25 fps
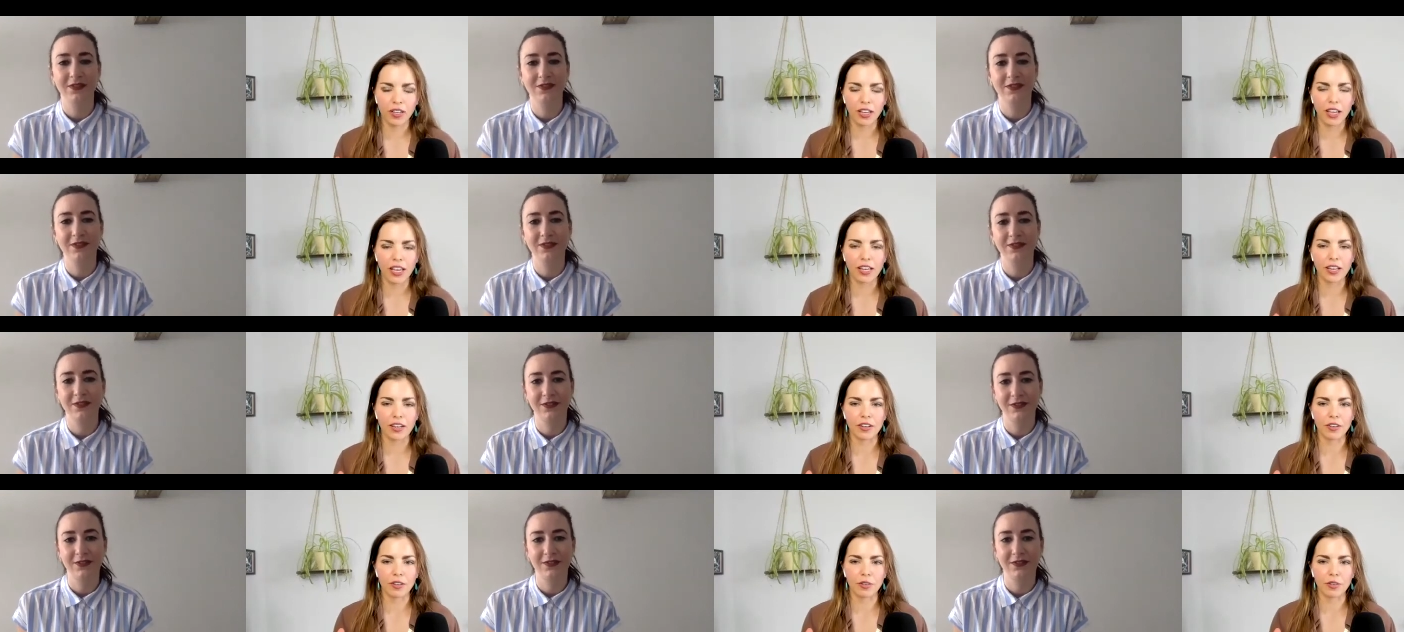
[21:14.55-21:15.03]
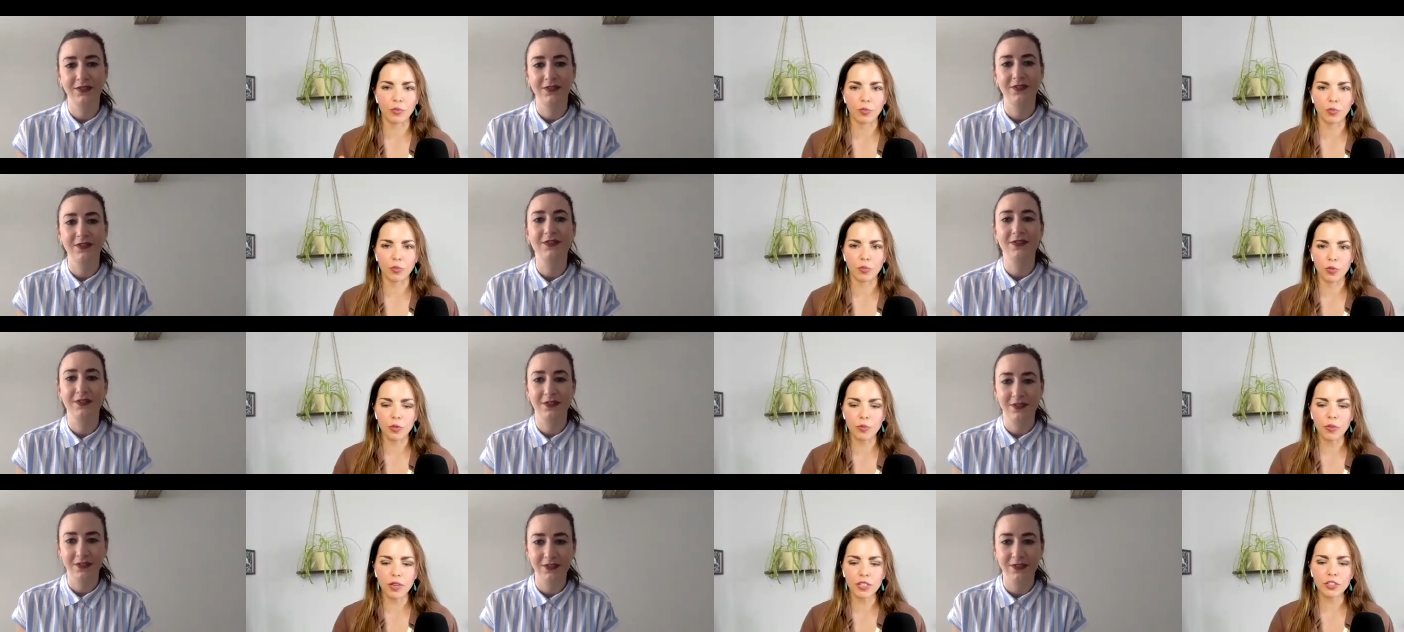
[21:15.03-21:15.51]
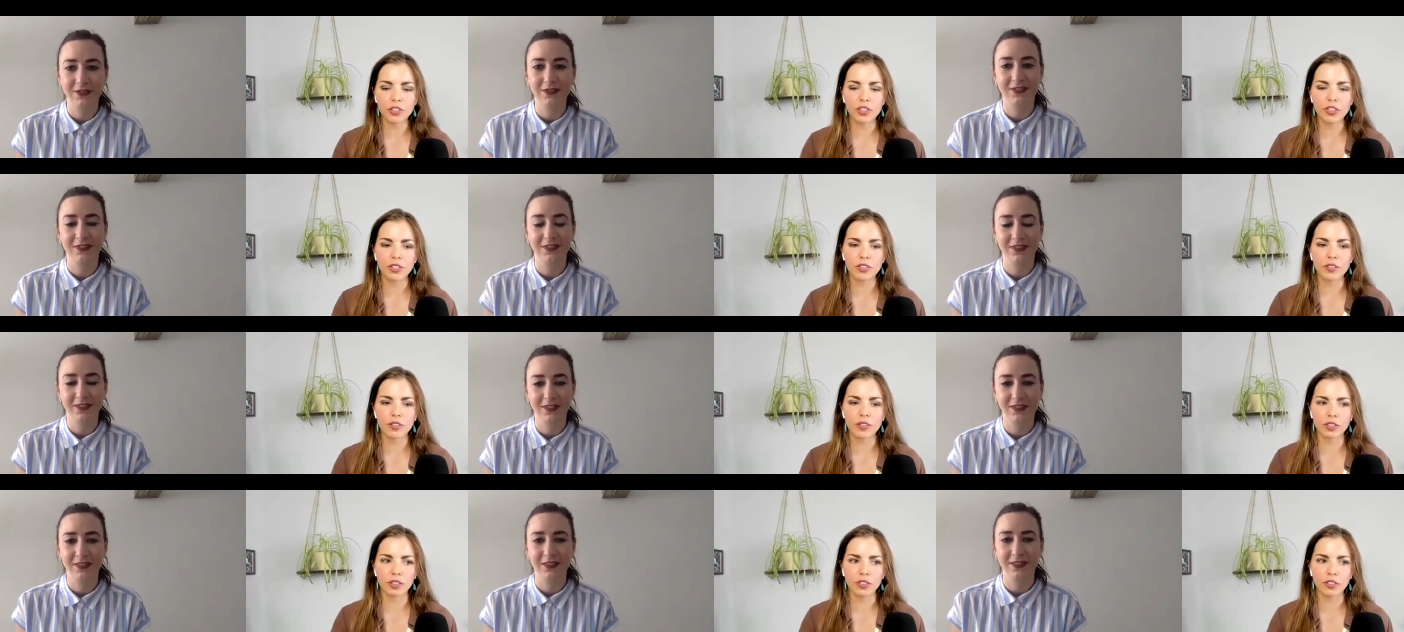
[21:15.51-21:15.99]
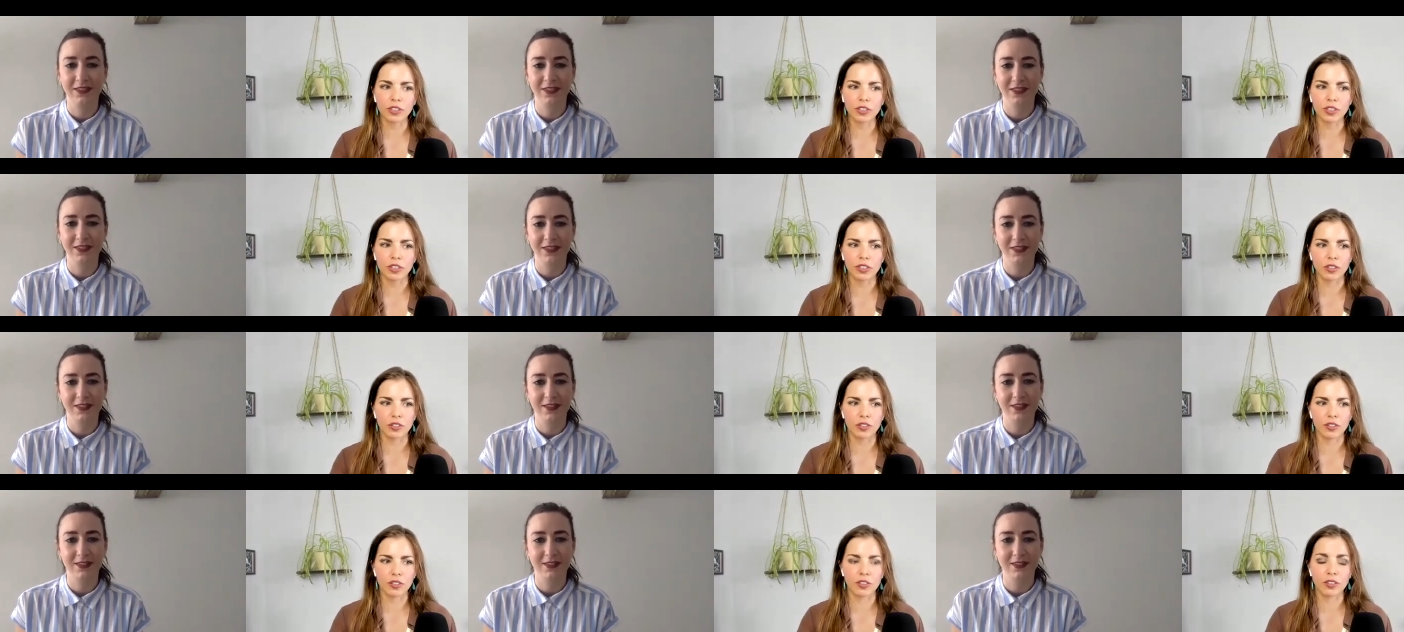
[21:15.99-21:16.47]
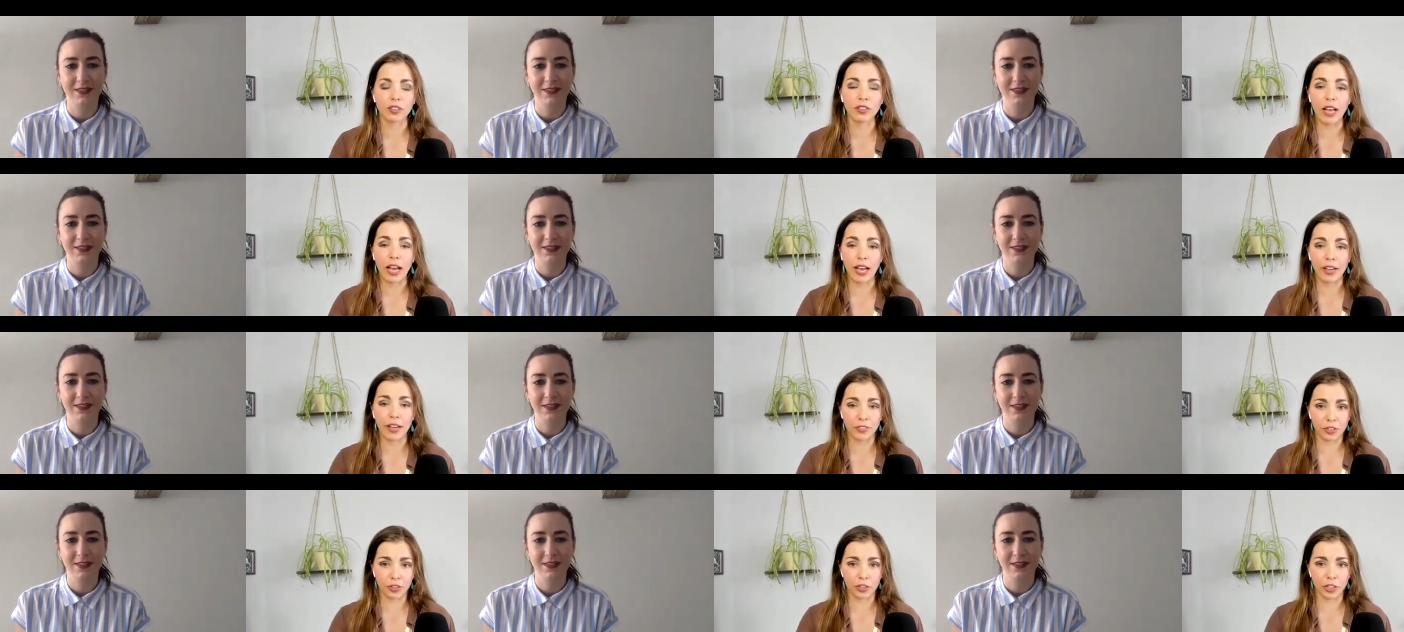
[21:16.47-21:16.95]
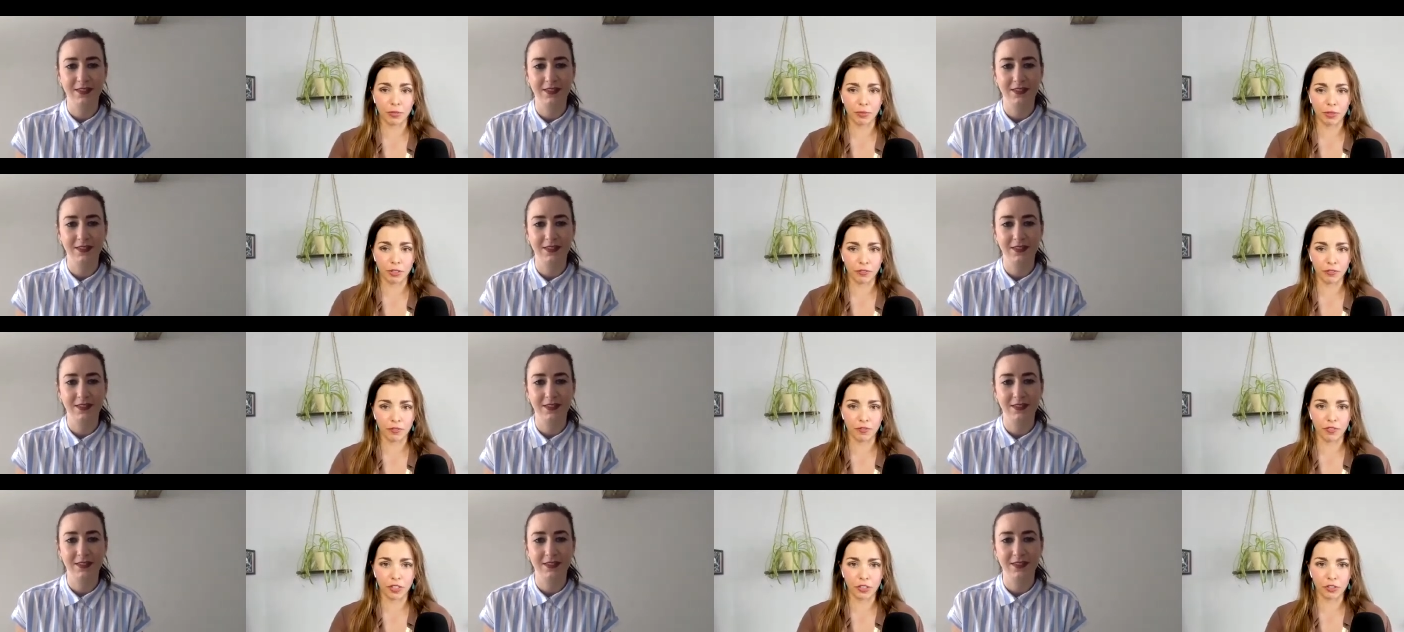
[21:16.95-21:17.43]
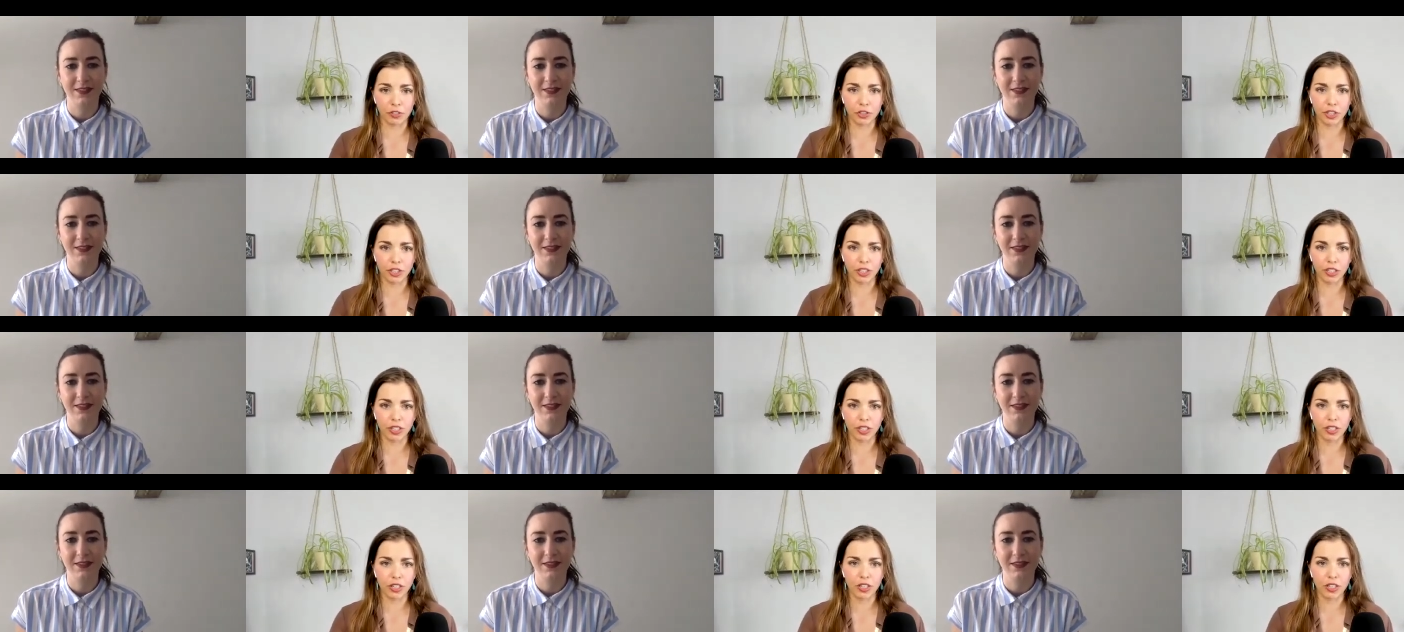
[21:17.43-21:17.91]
Speaker 1: And you mentioned earlier the live streaming feature.